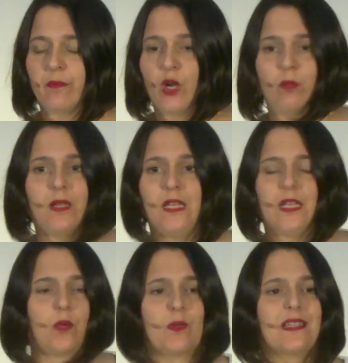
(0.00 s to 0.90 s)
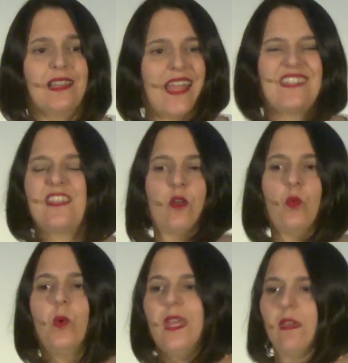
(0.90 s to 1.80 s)
Probably he was less than a
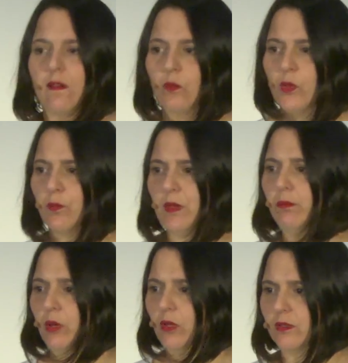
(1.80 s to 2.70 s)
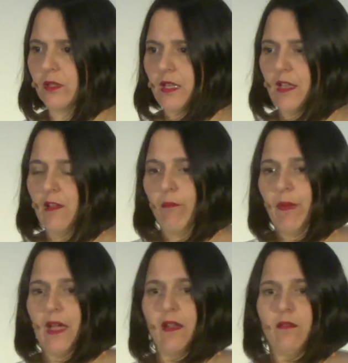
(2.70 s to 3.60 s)
week with people,
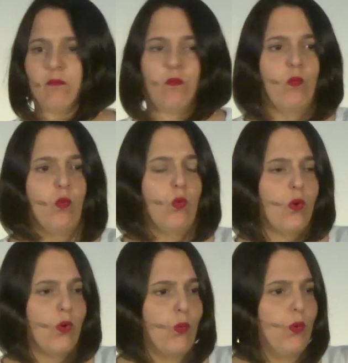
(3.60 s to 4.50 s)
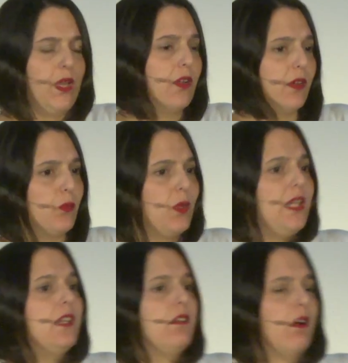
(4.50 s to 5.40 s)
but we
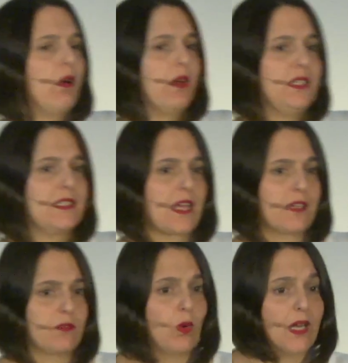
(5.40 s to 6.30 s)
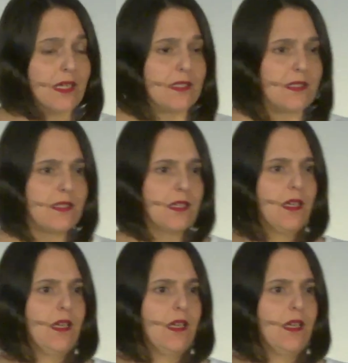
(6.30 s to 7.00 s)
didn't know how this cat was.